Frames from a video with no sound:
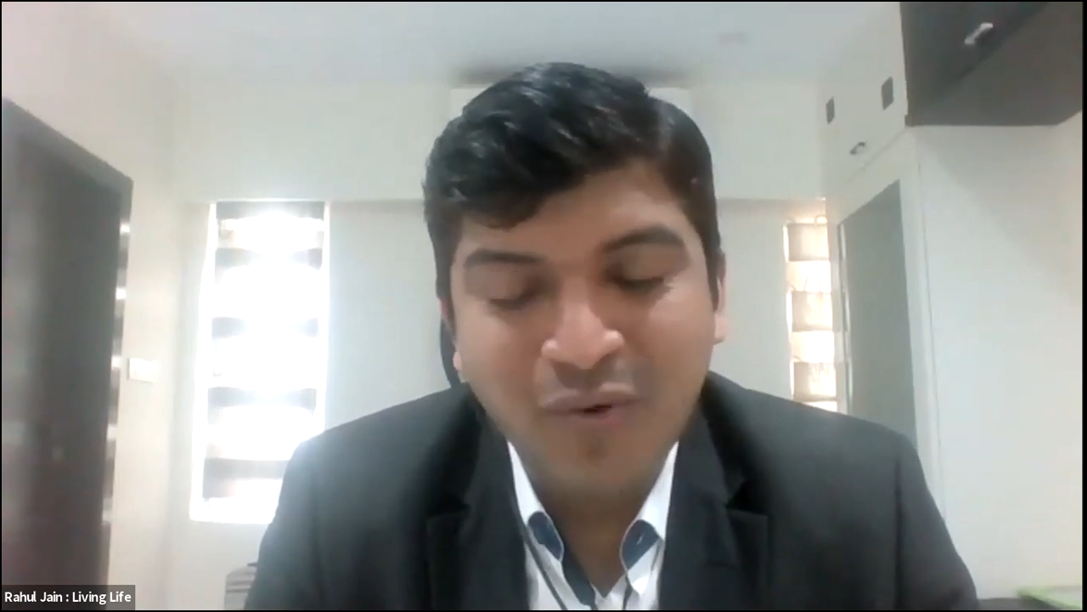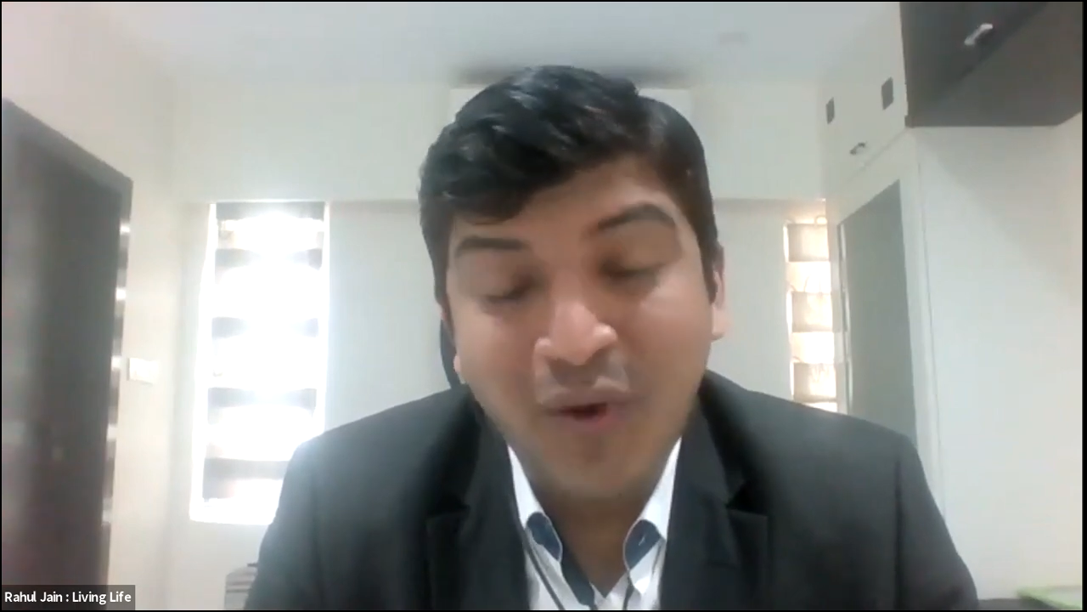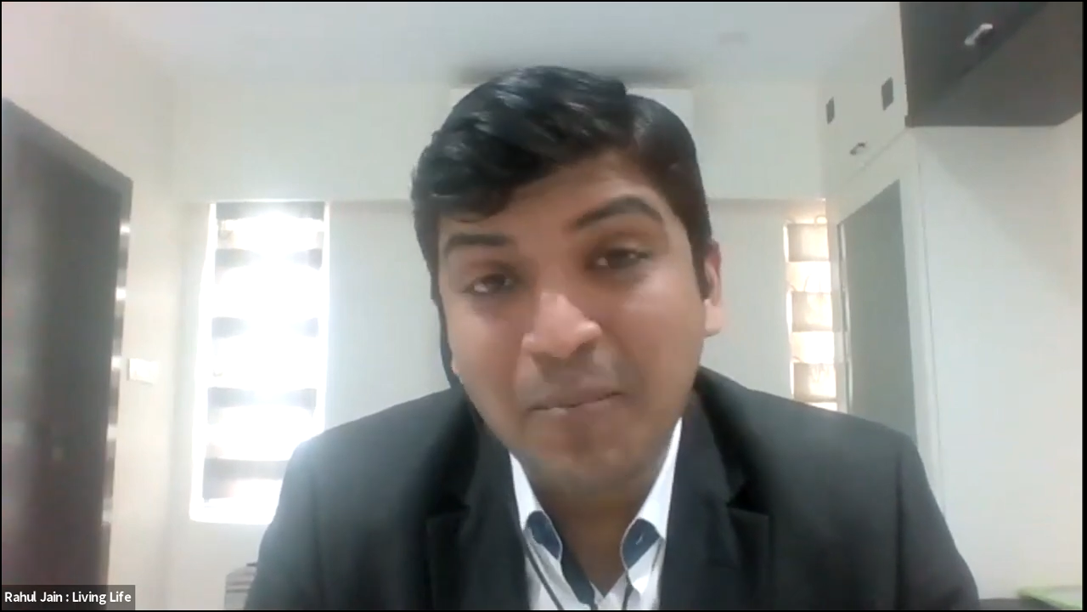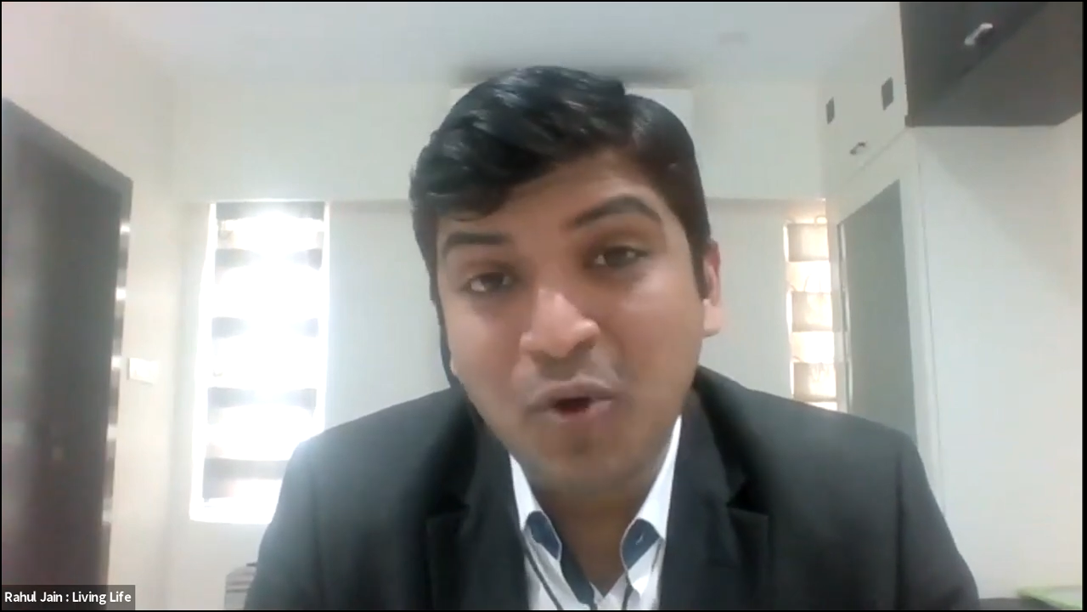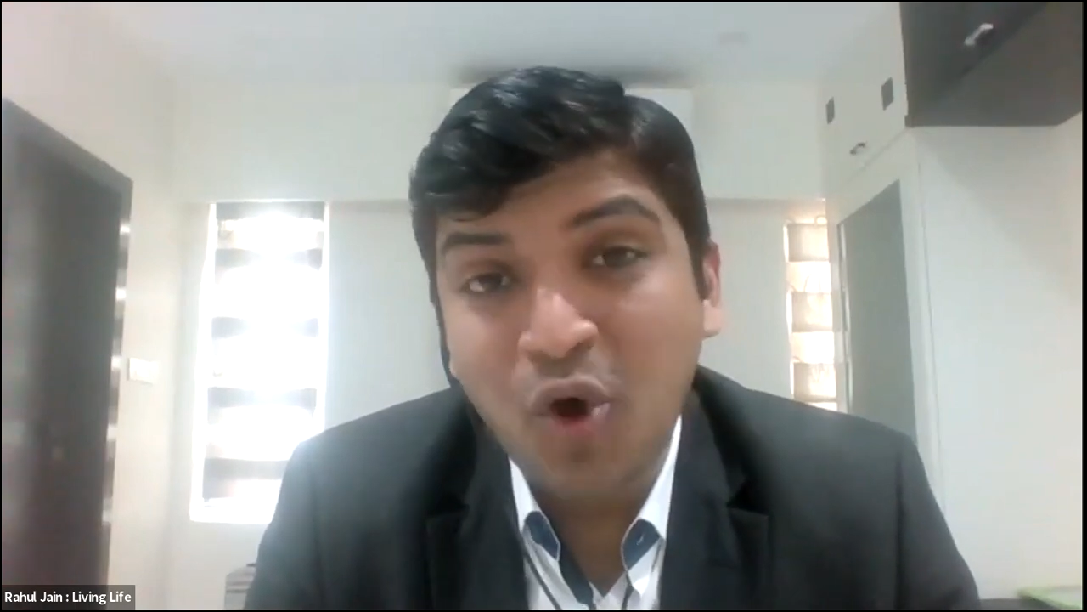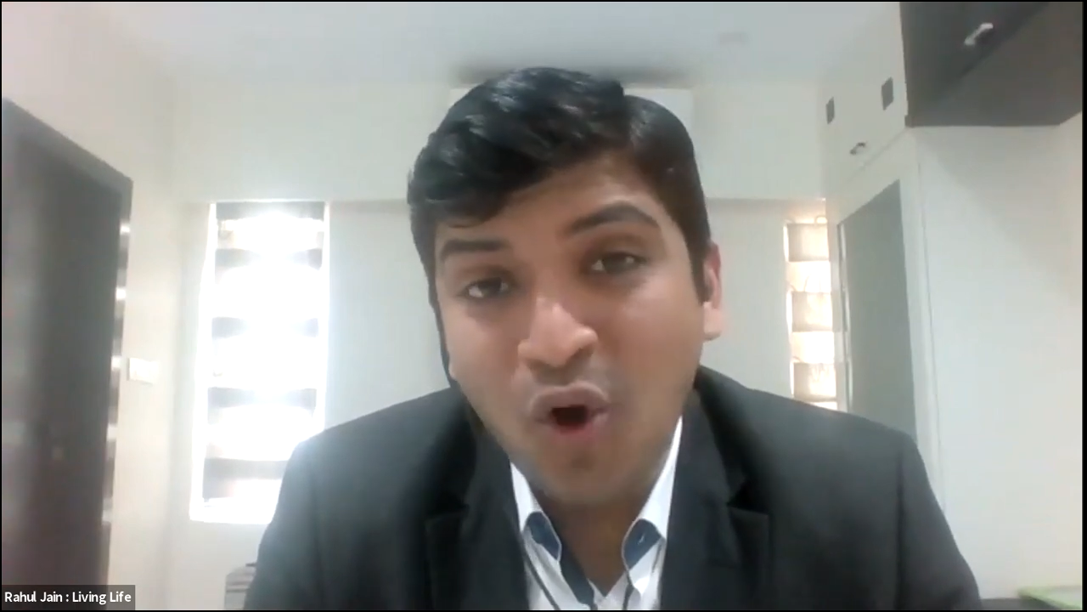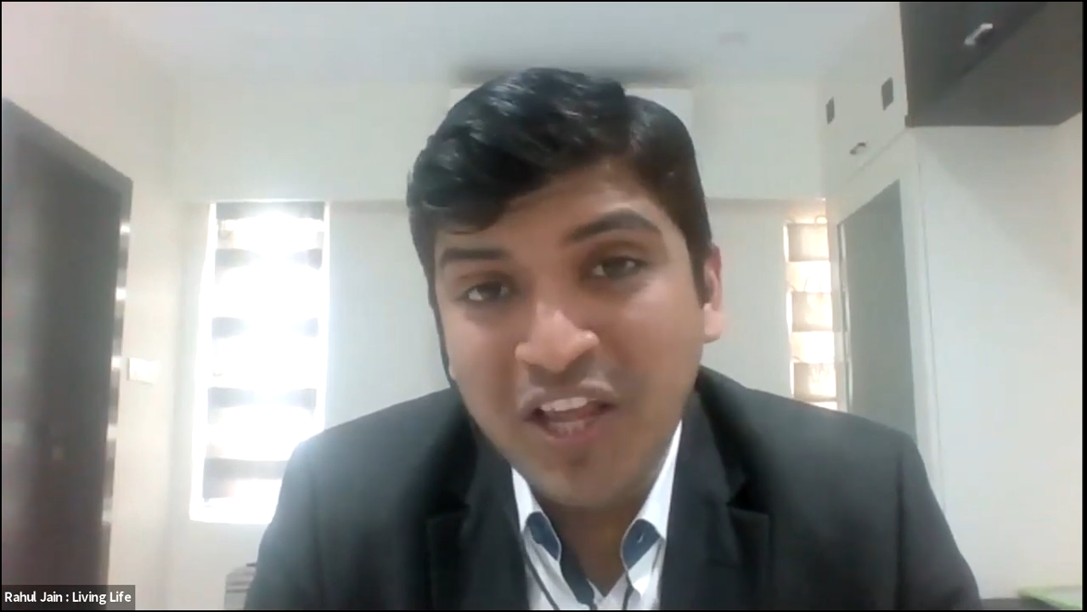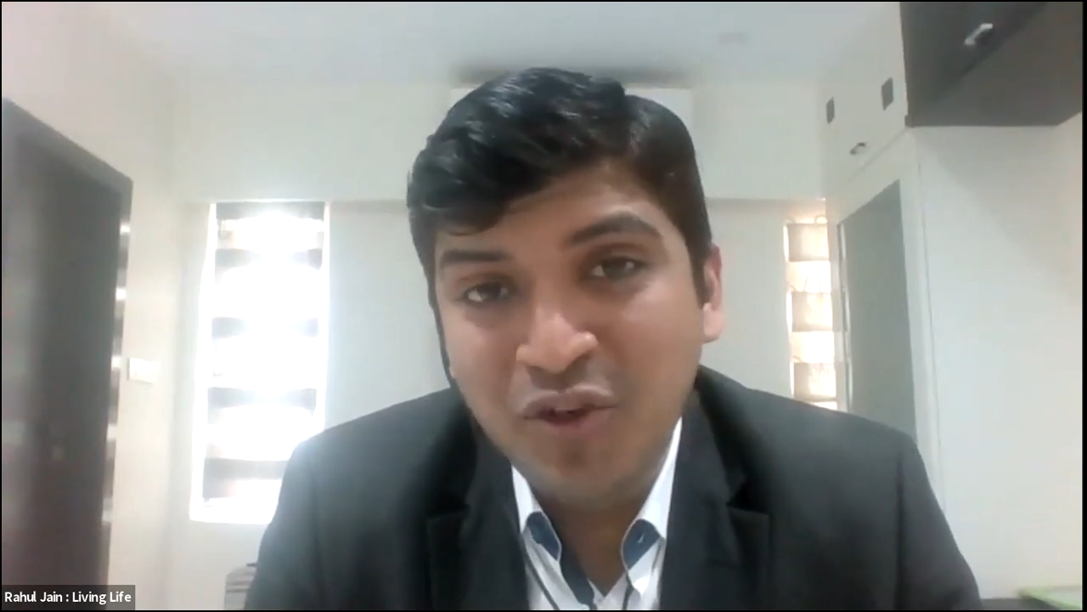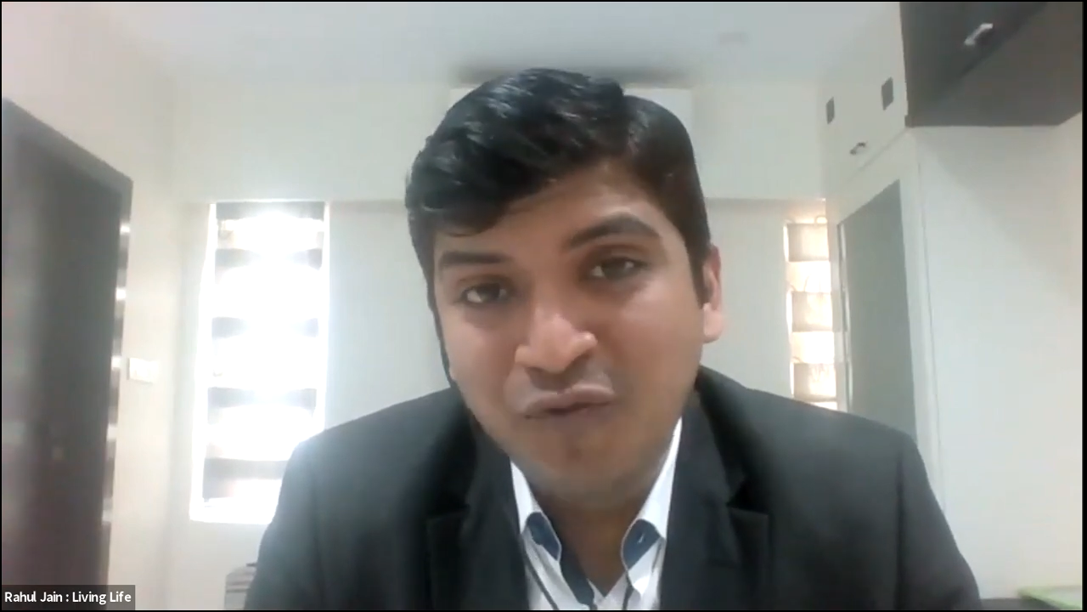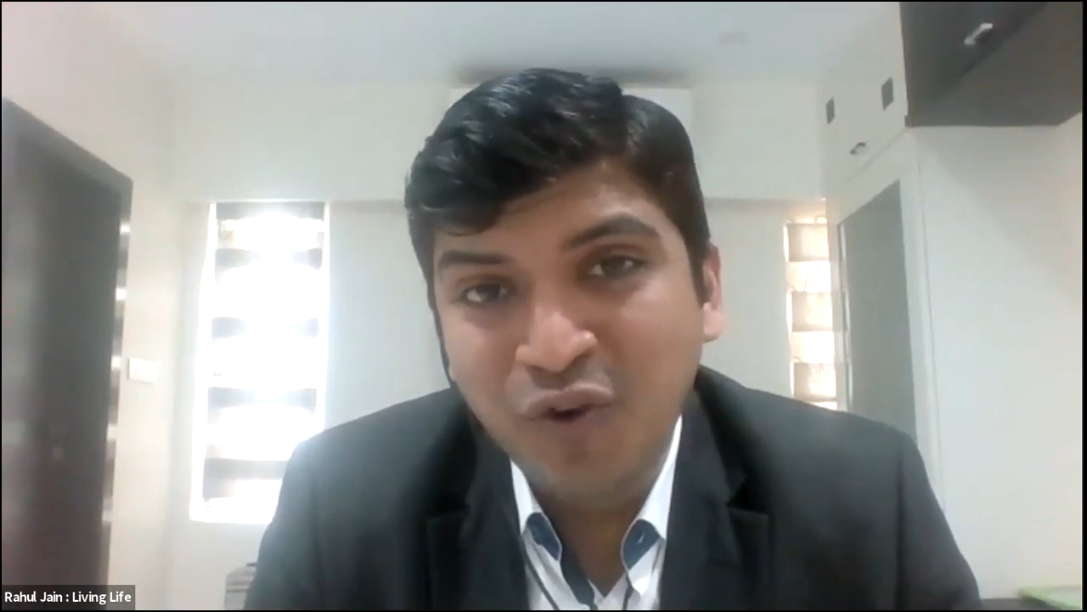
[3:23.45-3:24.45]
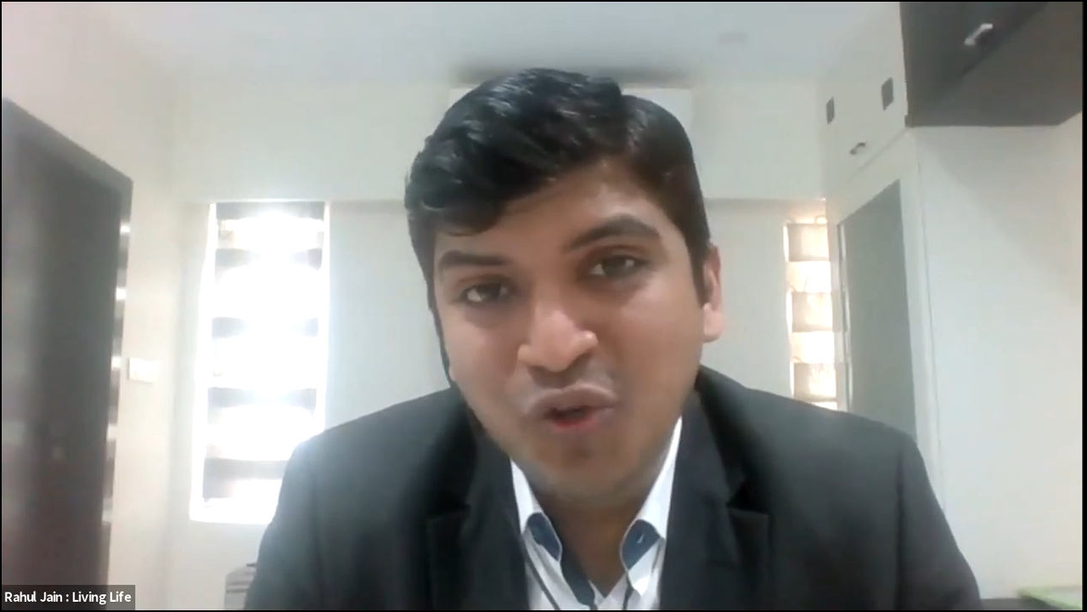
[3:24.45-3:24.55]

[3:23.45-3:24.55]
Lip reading: while I'm calling you for